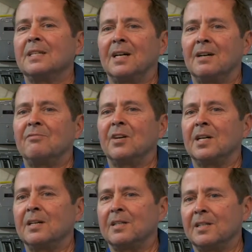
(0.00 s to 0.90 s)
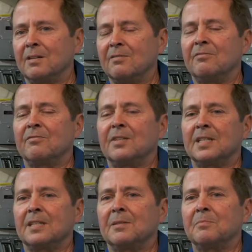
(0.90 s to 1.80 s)
of
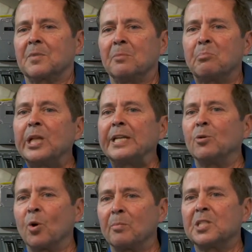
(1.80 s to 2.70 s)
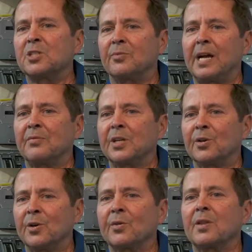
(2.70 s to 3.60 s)
complete orbits around the
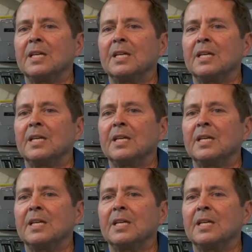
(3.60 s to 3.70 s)
Earth.